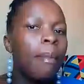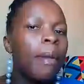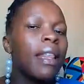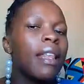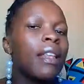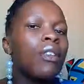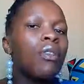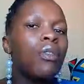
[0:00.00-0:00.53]

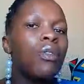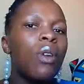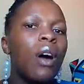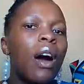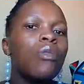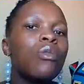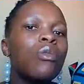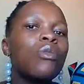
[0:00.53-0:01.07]
but they don't know
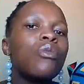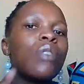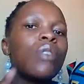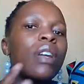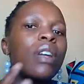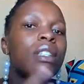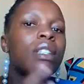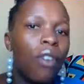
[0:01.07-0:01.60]
how to
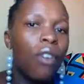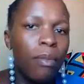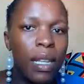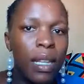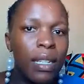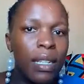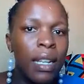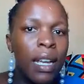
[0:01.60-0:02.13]
transform
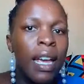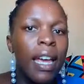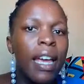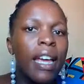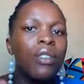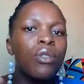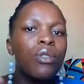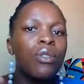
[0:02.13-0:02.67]
this
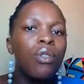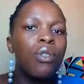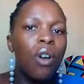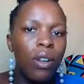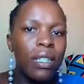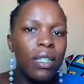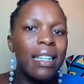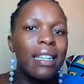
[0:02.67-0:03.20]
into
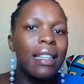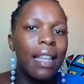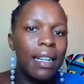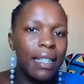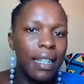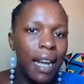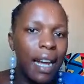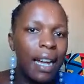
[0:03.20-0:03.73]
content
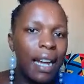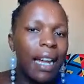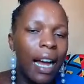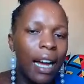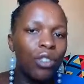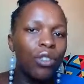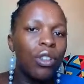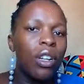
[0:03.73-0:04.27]
that can
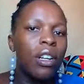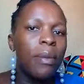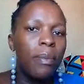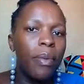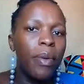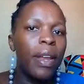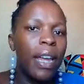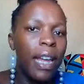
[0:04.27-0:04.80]
actually
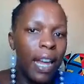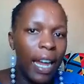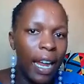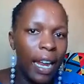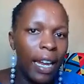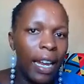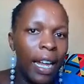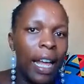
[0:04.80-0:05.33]
bring
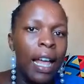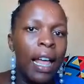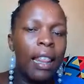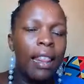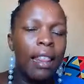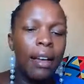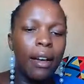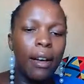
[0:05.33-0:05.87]
in
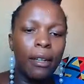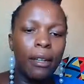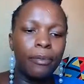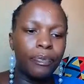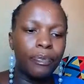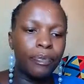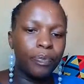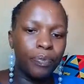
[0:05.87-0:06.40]

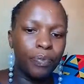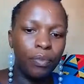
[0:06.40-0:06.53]
the